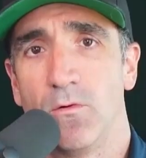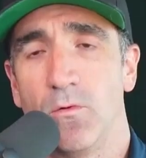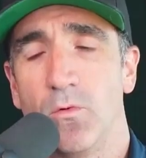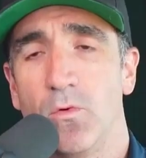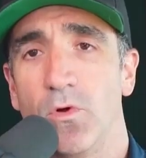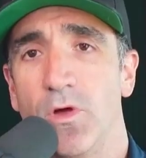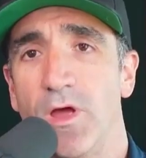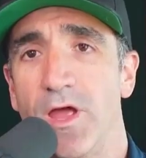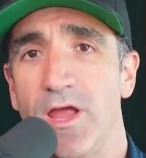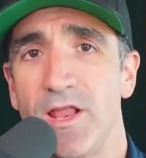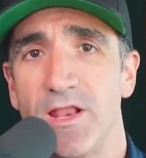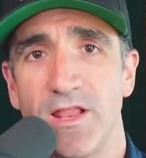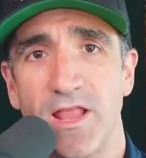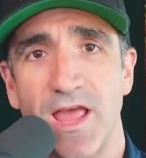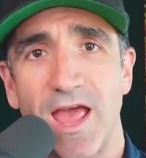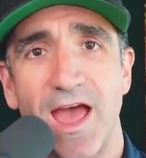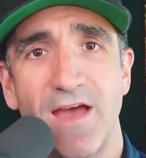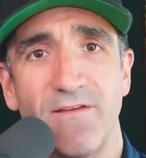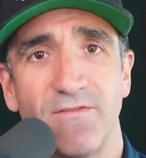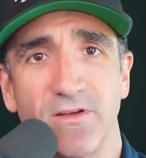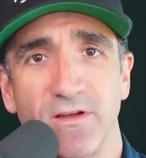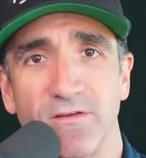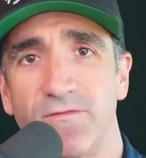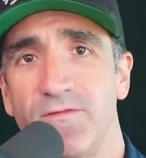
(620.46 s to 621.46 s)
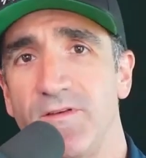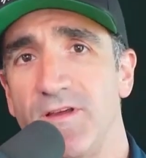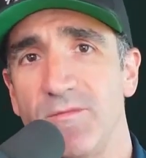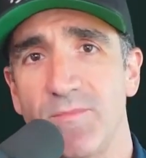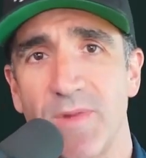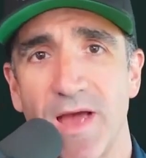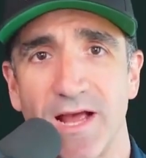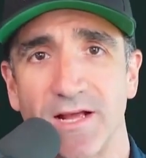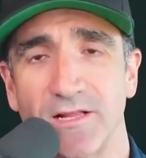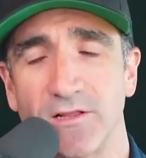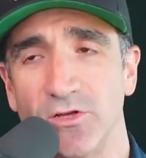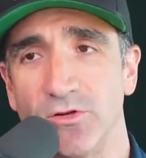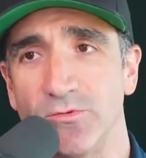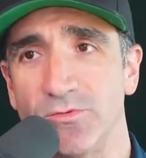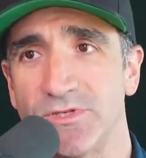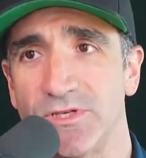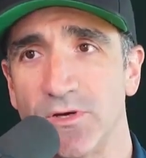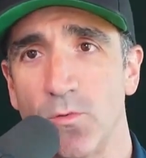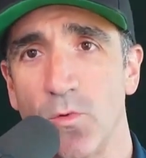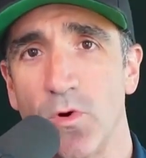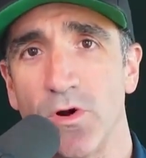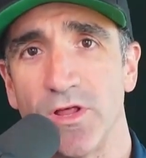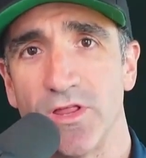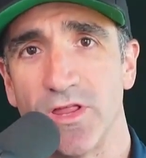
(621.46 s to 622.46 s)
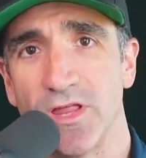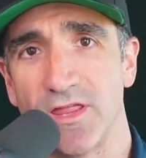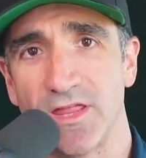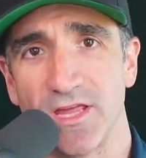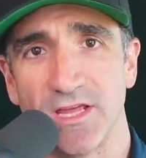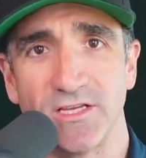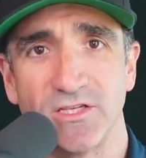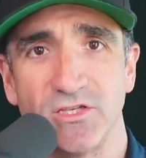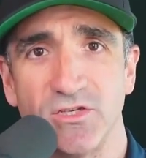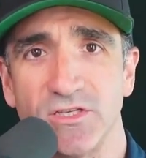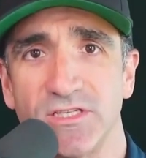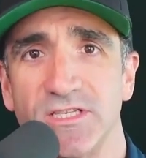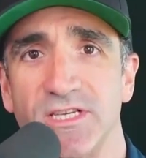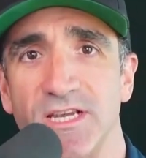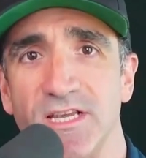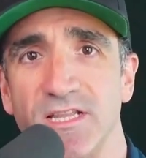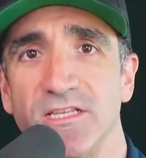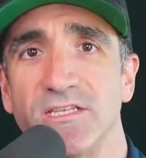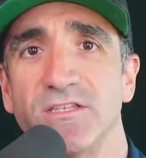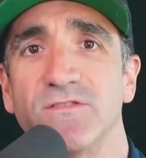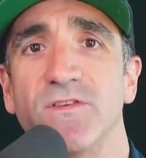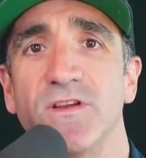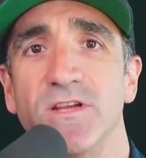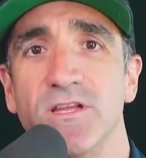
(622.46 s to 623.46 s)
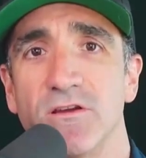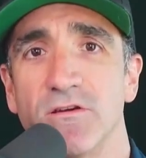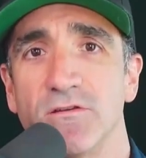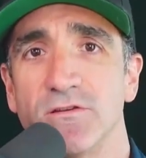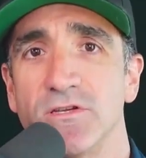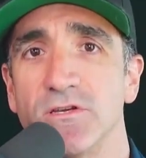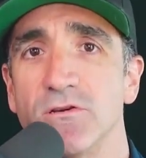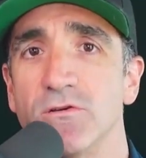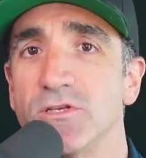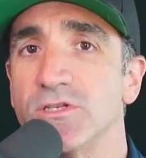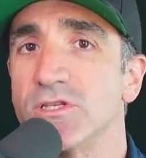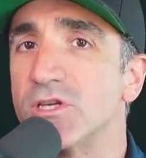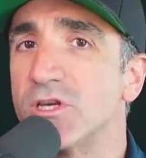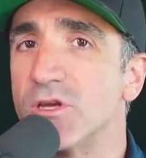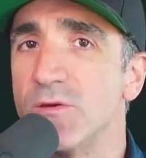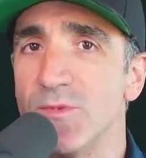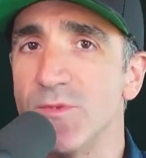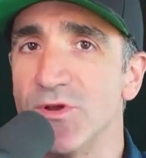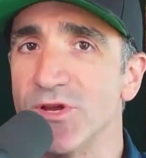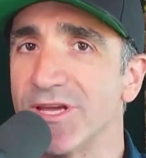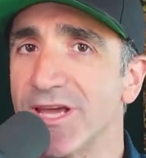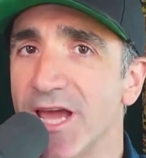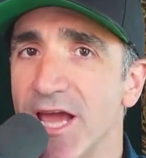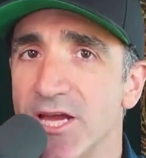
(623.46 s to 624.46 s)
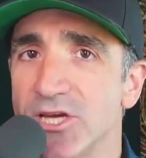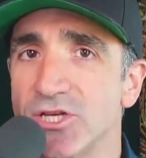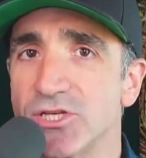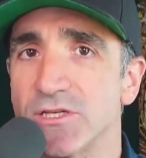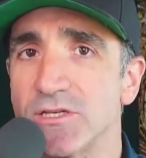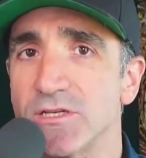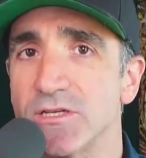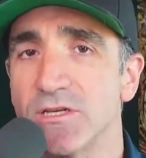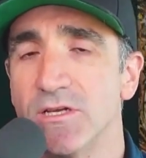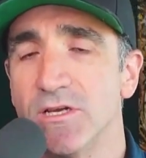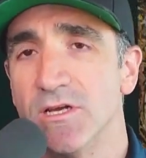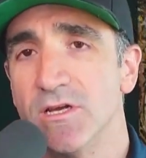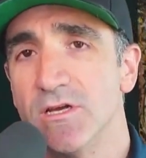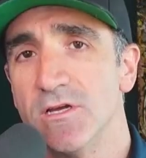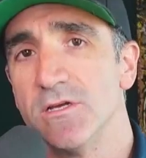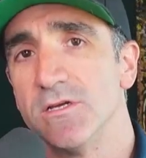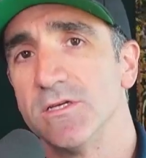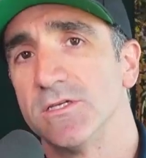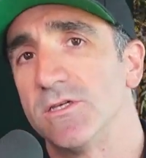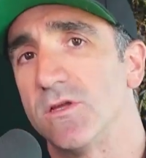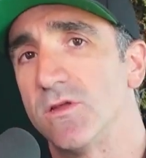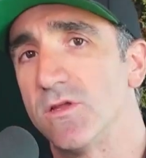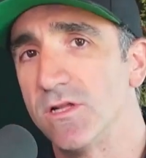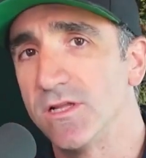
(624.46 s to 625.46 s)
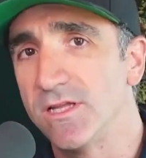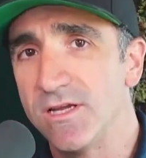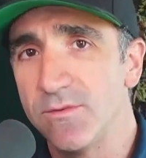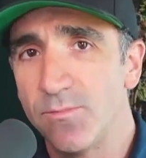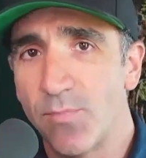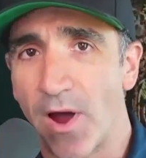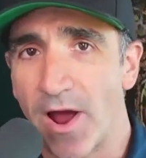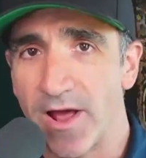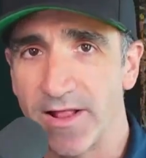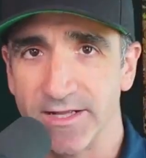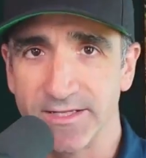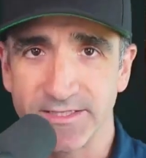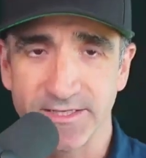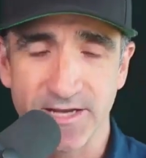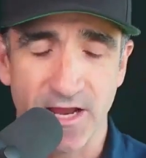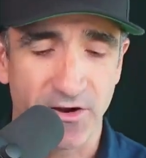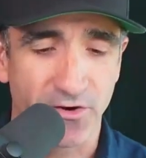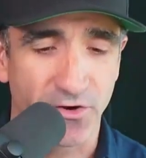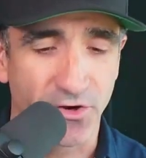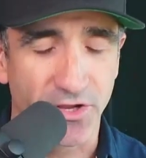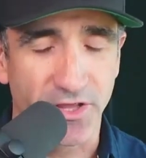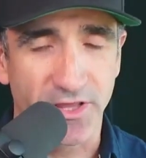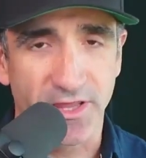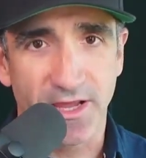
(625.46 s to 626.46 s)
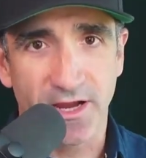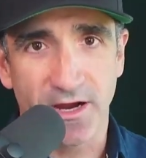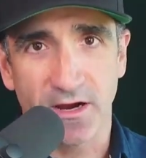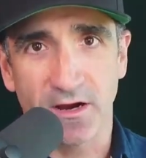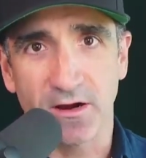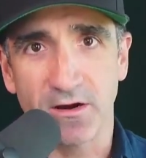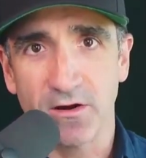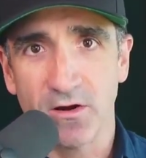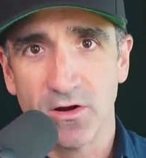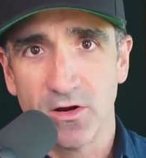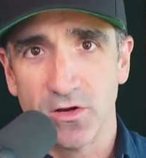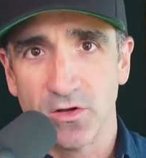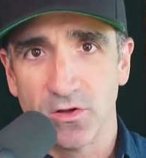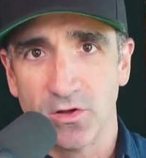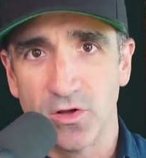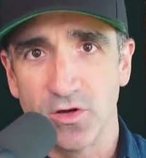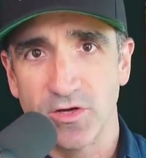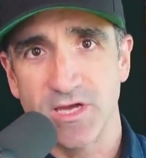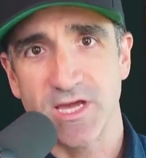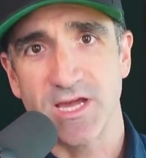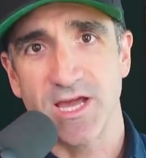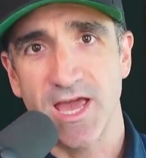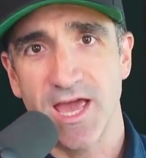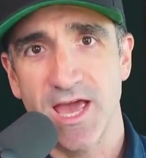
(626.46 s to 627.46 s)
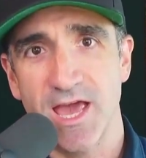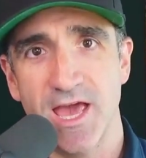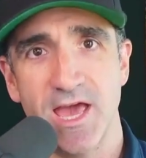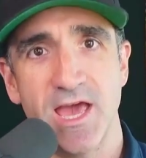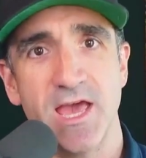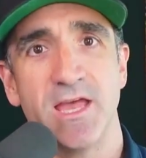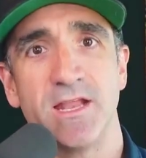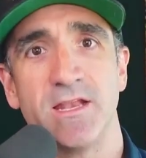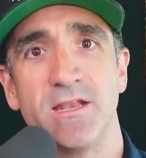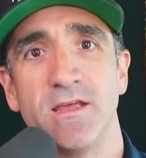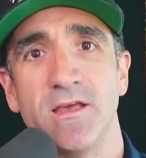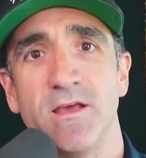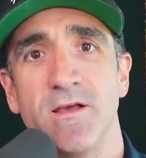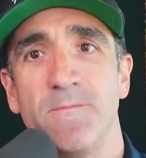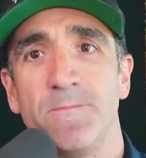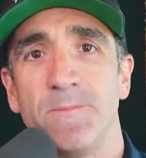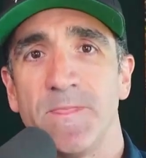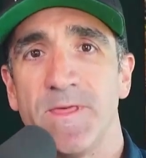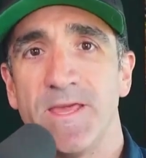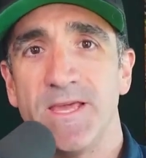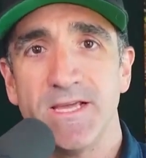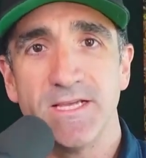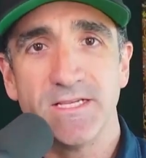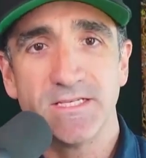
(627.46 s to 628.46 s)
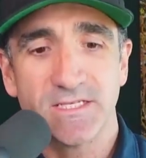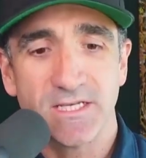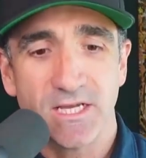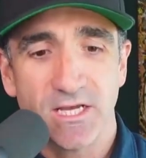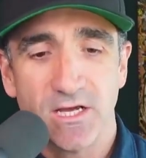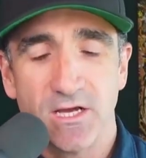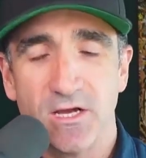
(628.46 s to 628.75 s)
Well, and having a feedback loop. So one of the things you see in this video too is the communication. So the lead pilot's not only there looking ahead, he's